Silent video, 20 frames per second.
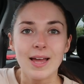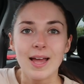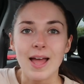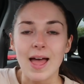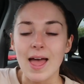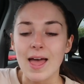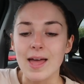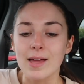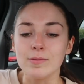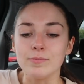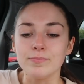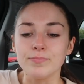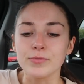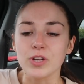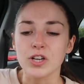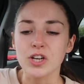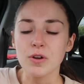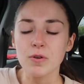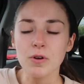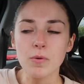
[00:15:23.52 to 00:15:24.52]
I
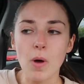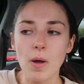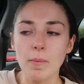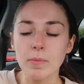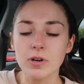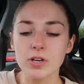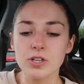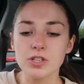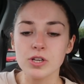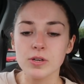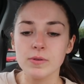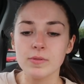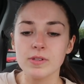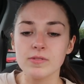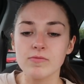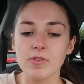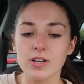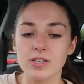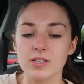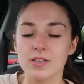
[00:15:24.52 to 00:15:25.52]
don't know what I'm going to do
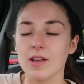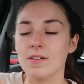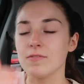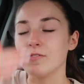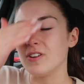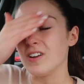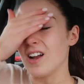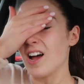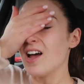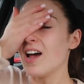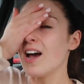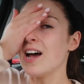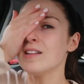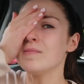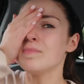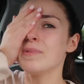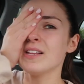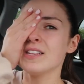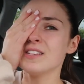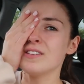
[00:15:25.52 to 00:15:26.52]
the rest of the afternoon. I
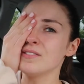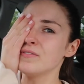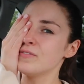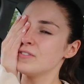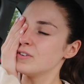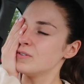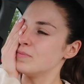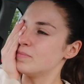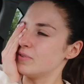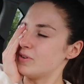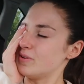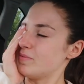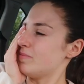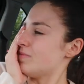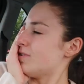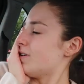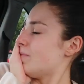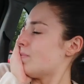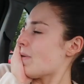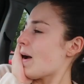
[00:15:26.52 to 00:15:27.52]
had planned to film, but
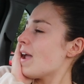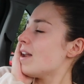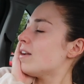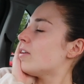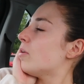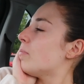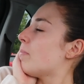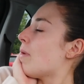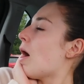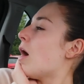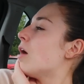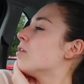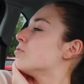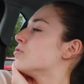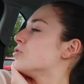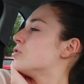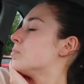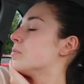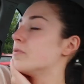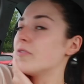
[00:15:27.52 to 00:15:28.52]
I'm waiting on a
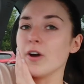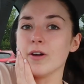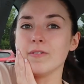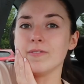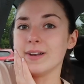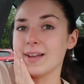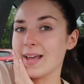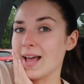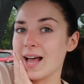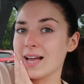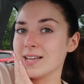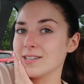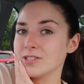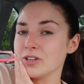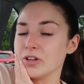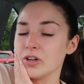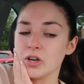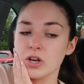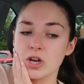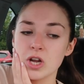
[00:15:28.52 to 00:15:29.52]
parcel to arrive and it
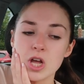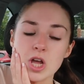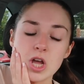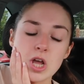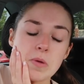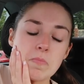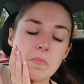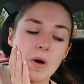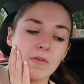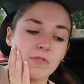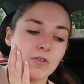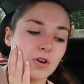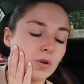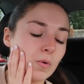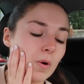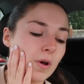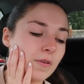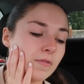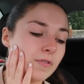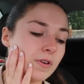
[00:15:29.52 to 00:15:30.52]
hasn't. But I've got
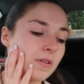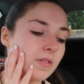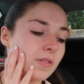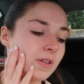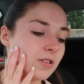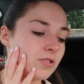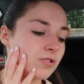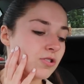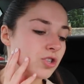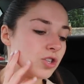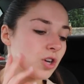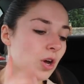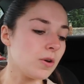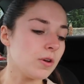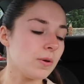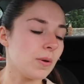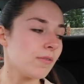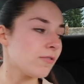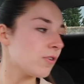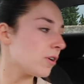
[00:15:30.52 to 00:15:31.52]
quite a few things to show
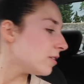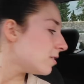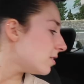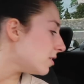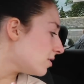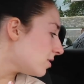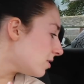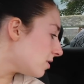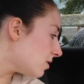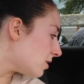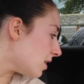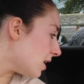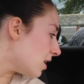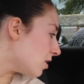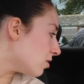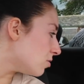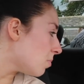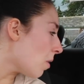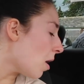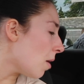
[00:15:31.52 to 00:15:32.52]
you. I've got Assistant
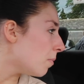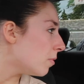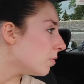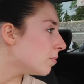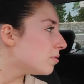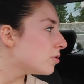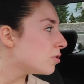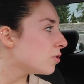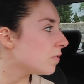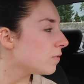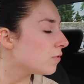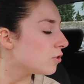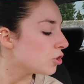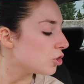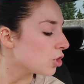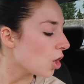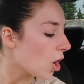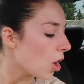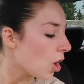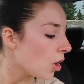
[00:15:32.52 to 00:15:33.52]
Seekers pop-up stuff to
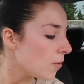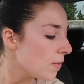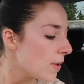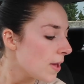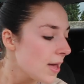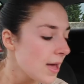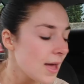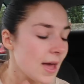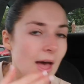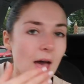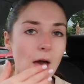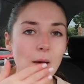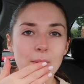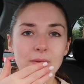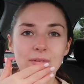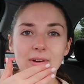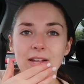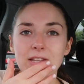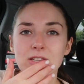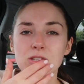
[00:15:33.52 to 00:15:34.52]
show.
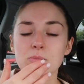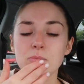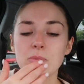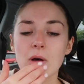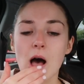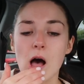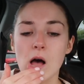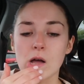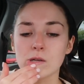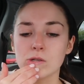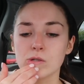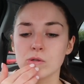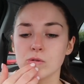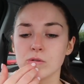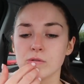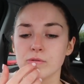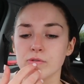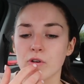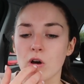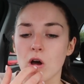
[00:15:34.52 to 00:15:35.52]
I've had some
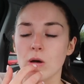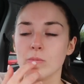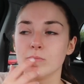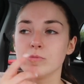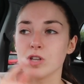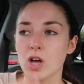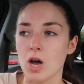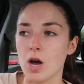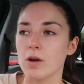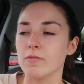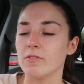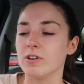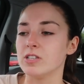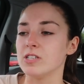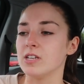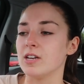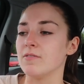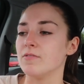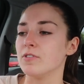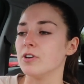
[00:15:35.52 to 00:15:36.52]
parcels from Zara
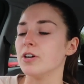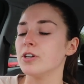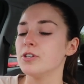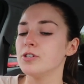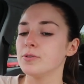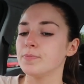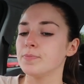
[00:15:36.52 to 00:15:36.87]
delivered.